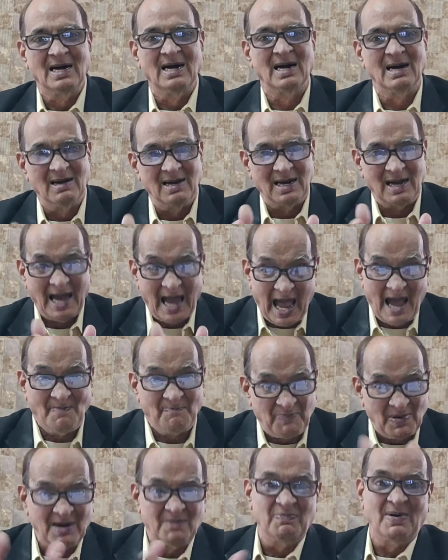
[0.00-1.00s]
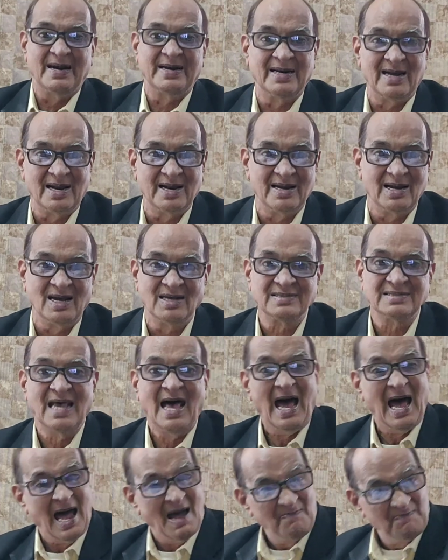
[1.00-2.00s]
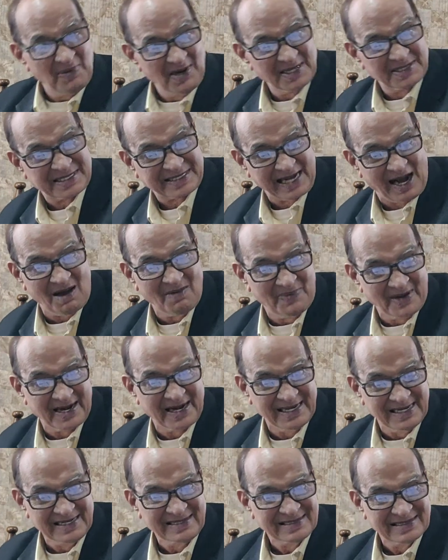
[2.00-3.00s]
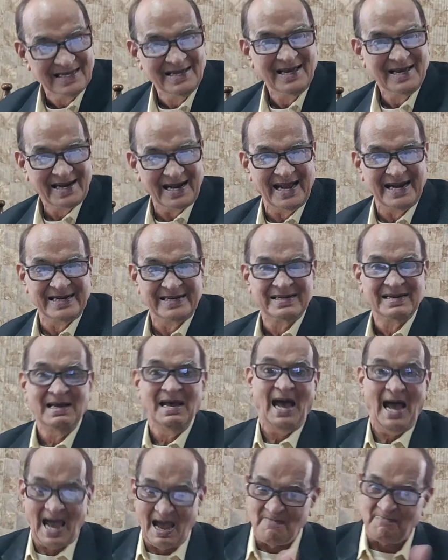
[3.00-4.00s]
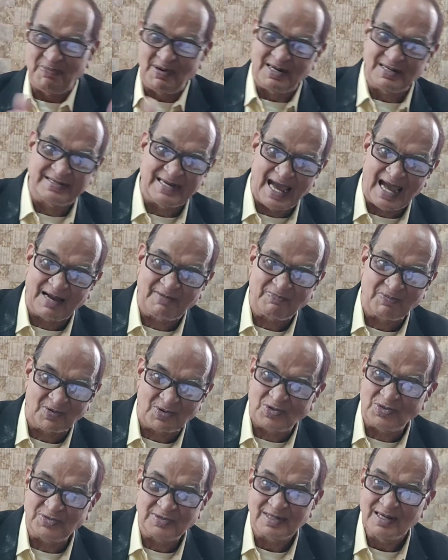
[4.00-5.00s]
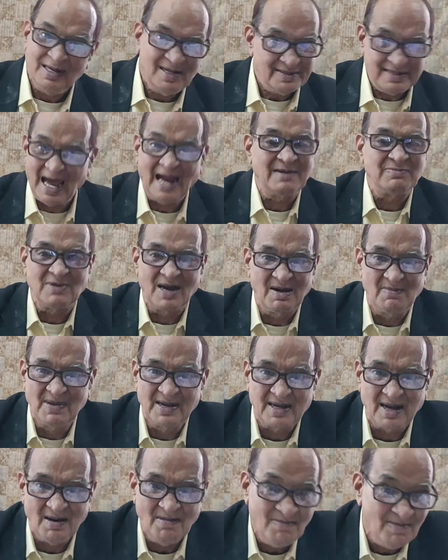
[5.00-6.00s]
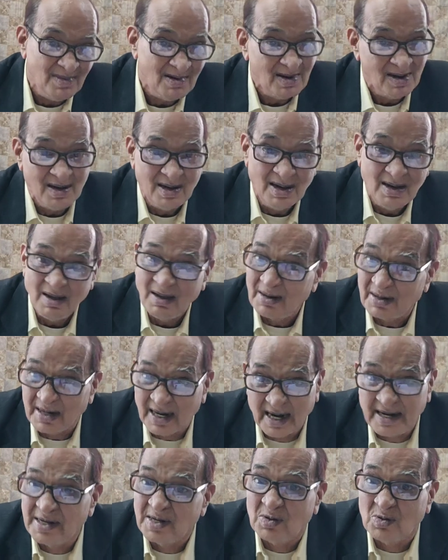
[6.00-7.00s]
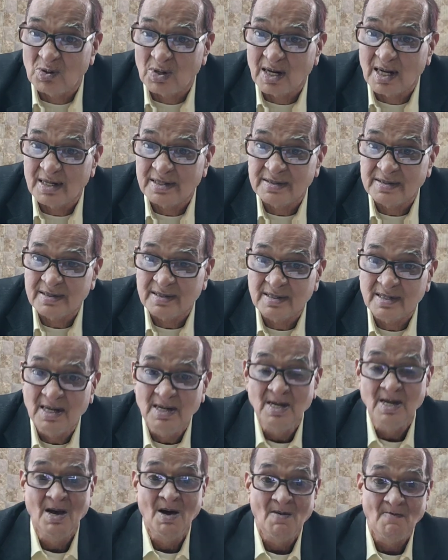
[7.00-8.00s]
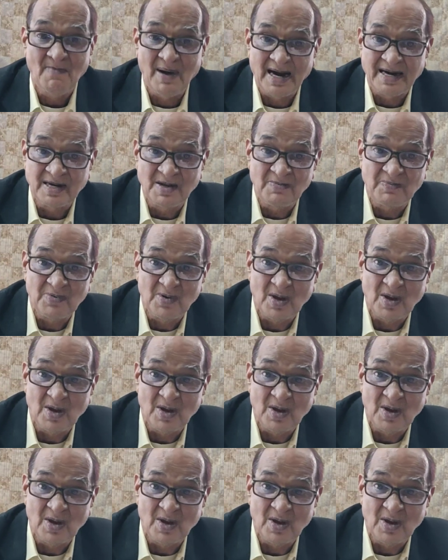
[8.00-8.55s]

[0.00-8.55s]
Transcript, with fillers: uh, apple bananas, apple strawberries, right? Apple jackfruits. That will become ridiculous. But